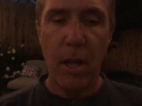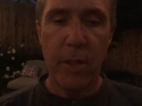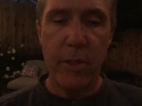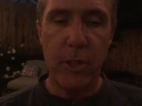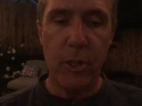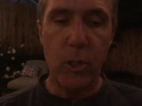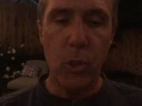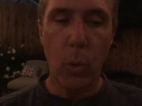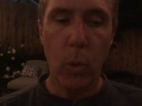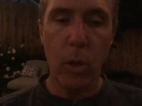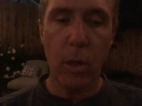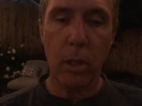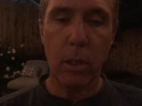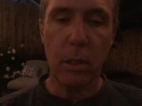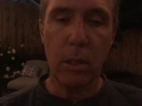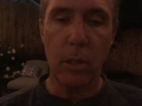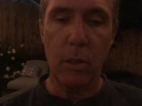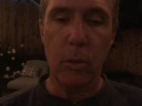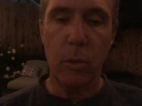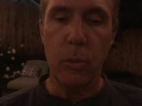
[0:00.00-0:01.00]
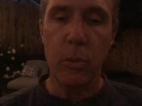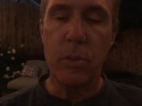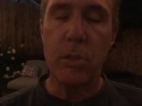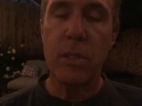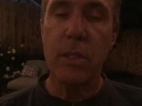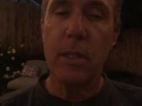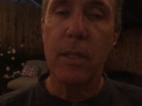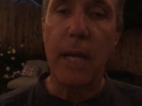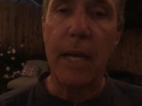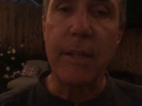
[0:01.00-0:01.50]
The door
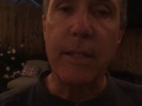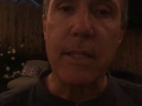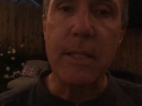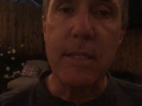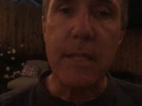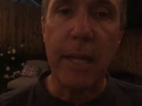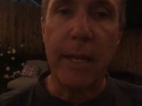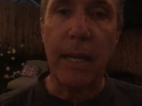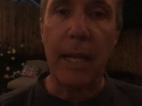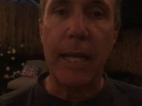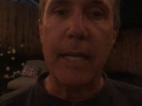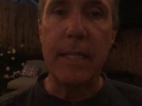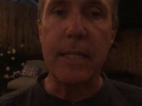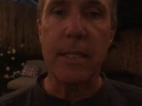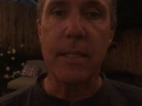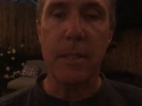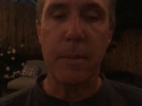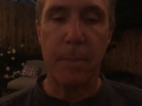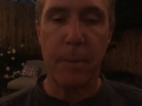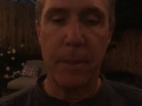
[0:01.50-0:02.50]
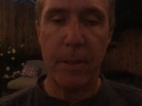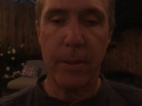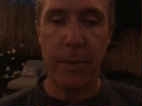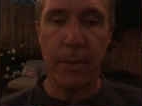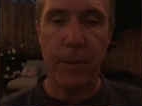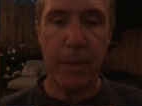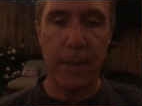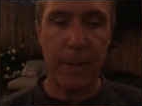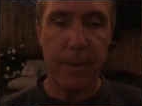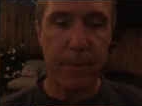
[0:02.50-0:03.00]
closed and the sunlight
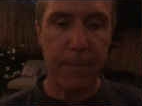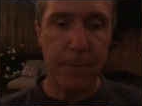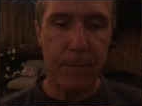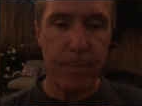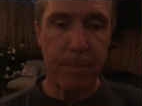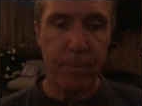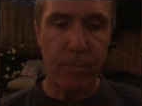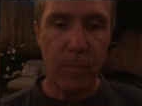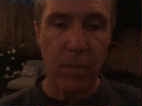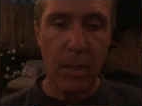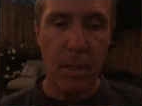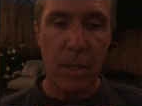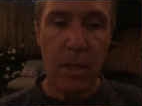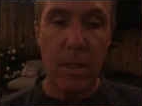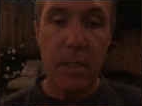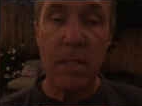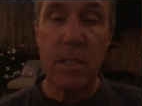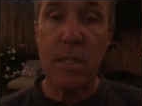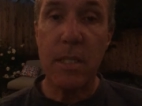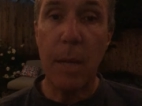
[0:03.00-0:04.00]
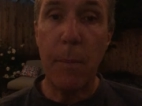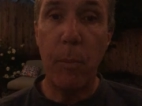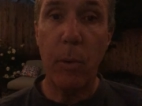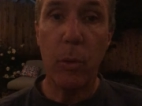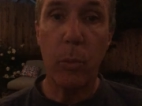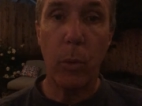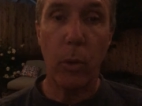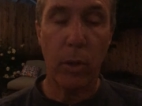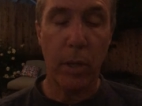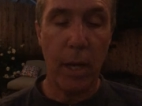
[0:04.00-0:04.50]
disappeared.
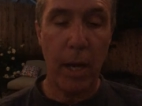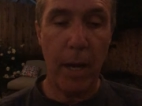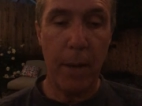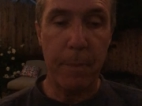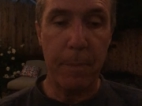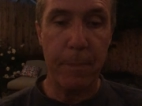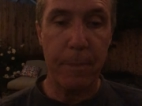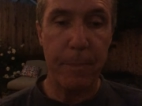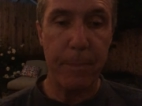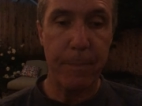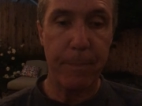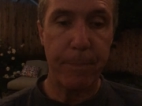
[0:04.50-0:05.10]
Someone will come.